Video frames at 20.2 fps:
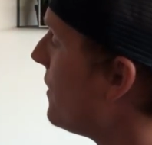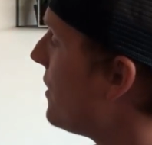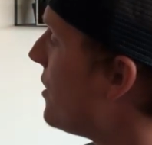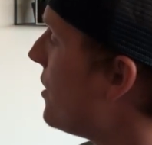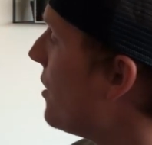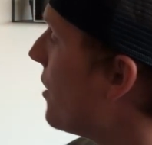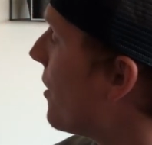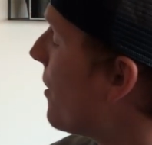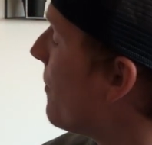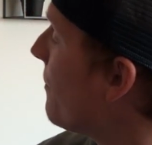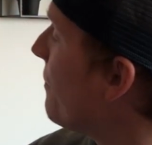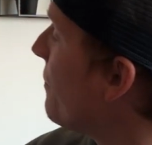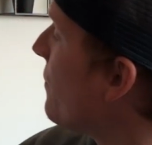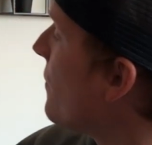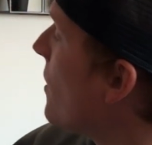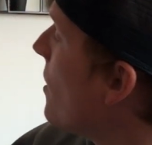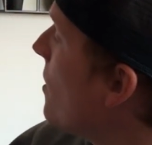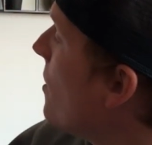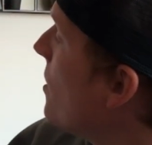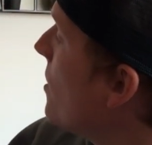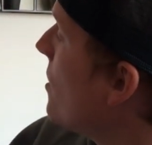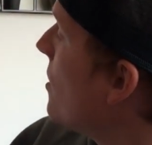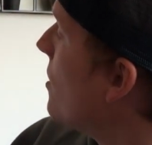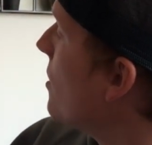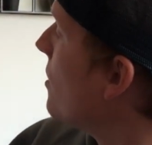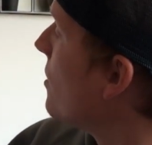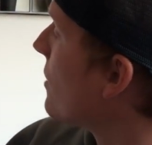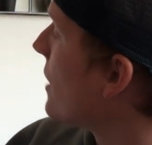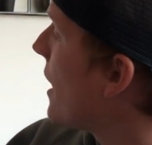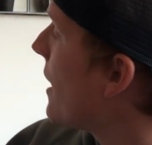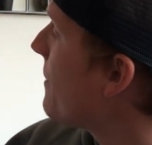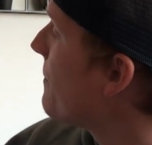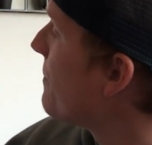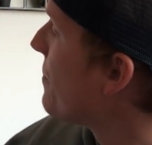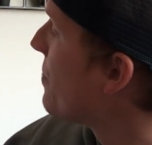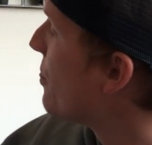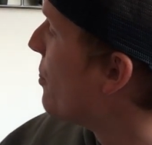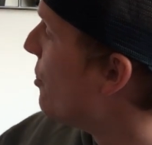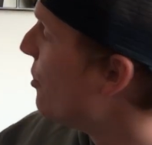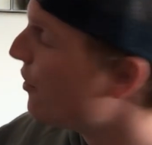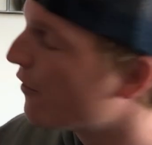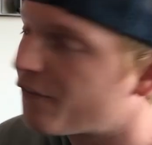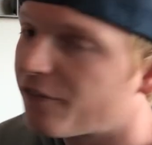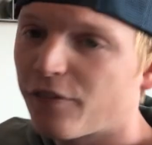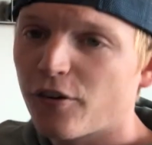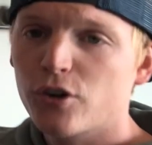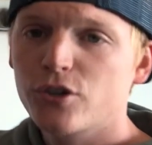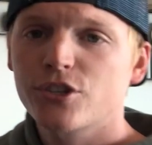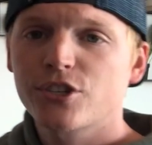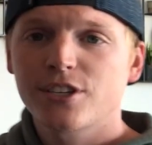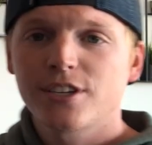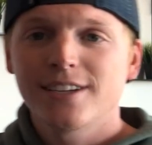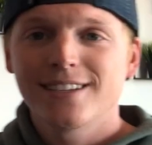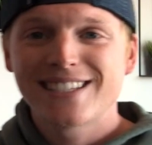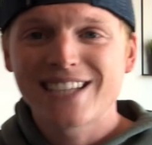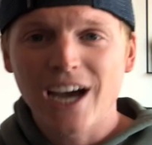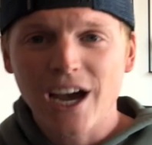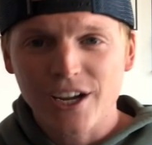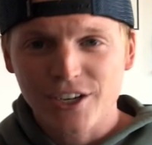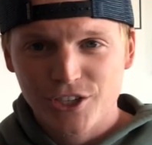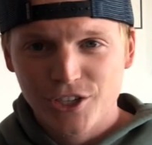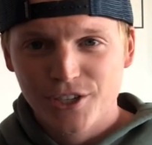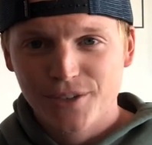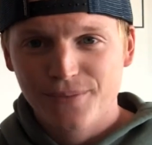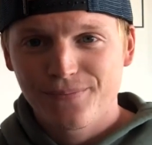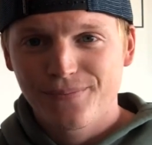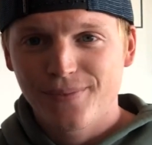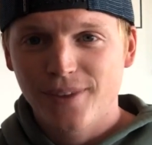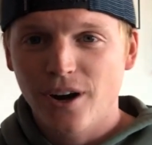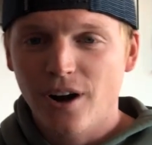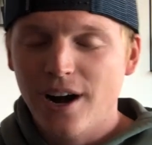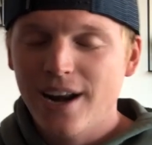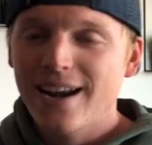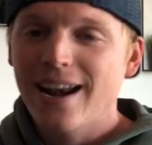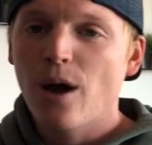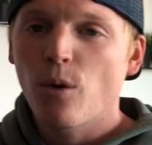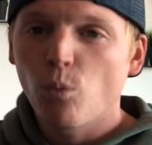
here, okay? The first touch. All right, now